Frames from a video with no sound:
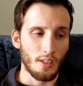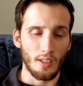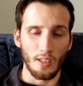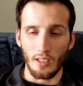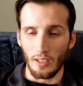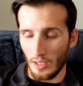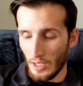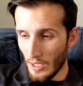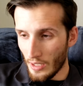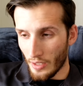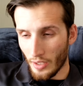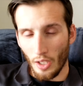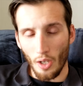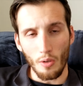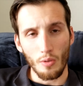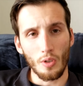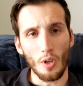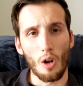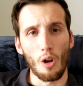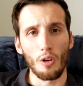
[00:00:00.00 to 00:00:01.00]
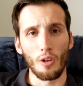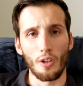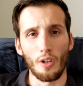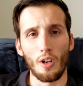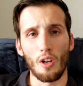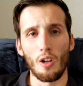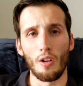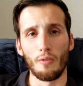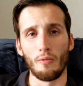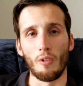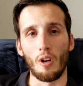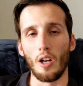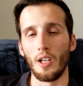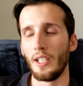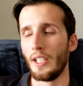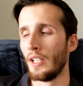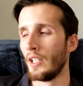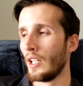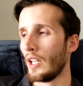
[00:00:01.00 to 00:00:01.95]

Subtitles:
the list goes on, right?